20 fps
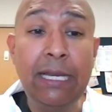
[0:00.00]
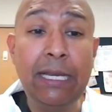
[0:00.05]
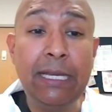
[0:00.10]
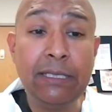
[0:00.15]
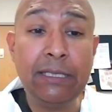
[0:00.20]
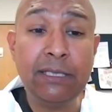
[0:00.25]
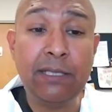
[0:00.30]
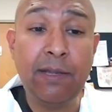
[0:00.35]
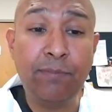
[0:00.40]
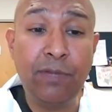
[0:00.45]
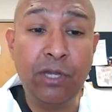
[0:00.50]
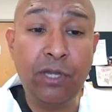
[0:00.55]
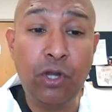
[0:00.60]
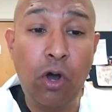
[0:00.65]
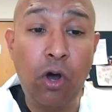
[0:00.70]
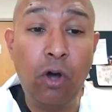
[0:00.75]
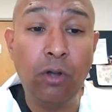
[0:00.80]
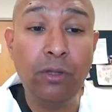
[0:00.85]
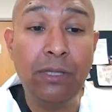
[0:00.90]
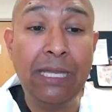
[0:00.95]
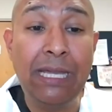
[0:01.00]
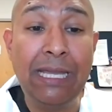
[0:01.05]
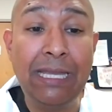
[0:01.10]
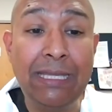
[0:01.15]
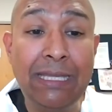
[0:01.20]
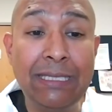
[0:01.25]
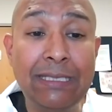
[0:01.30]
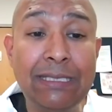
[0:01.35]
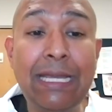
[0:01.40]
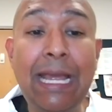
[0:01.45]
is something called
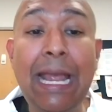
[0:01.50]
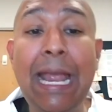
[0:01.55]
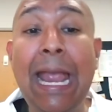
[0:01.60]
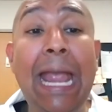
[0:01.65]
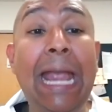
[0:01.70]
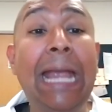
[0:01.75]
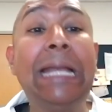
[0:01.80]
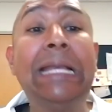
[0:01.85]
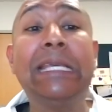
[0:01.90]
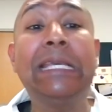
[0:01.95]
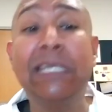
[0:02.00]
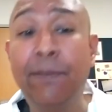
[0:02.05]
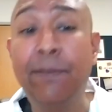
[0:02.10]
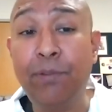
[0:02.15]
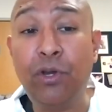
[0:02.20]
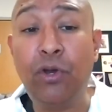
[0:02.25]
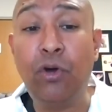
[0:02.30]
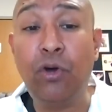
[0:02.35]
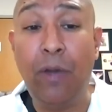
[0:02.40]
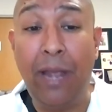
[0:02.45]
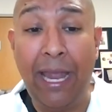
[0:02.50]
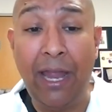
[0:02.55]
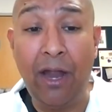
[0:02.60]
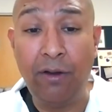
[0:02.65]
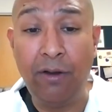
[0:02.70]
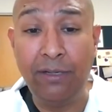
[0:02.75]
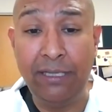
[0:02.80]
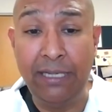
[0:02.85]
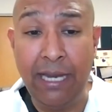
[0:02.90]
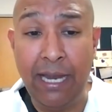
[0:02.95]
this atypical
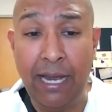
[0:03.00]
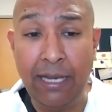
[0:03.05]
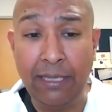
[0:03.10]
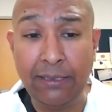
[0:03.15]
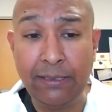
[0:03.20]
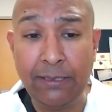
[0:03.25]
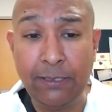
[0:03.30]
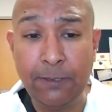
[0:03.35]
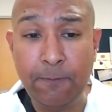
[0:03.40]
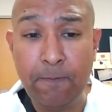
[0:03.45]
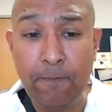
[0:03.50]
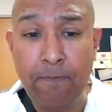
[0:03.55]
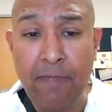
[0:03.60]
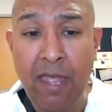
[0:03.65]
ARDS.